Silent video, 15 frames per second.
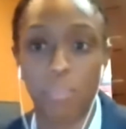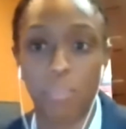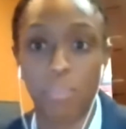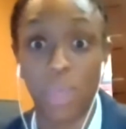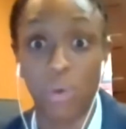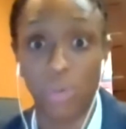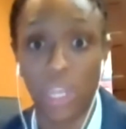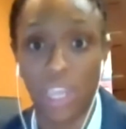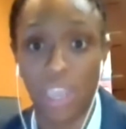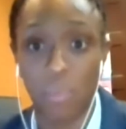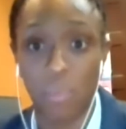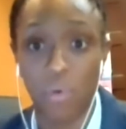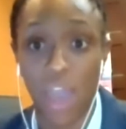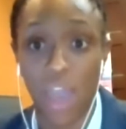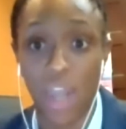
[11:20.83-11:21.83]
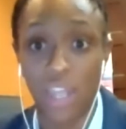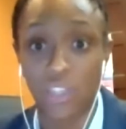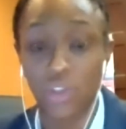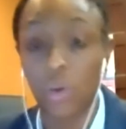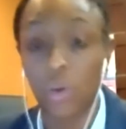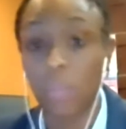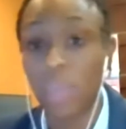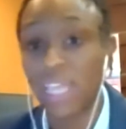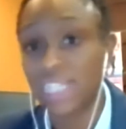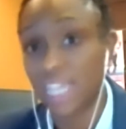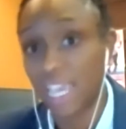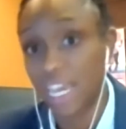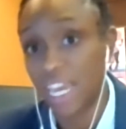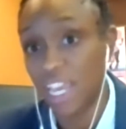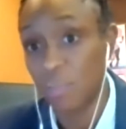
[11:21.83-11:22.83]
building a product or
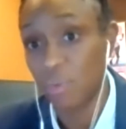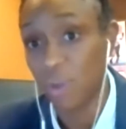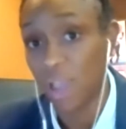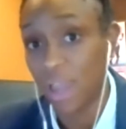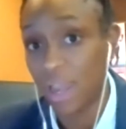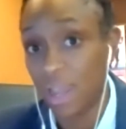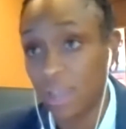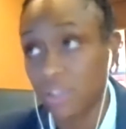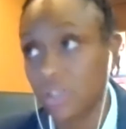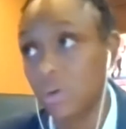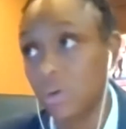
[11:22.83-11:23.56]
maintaining a product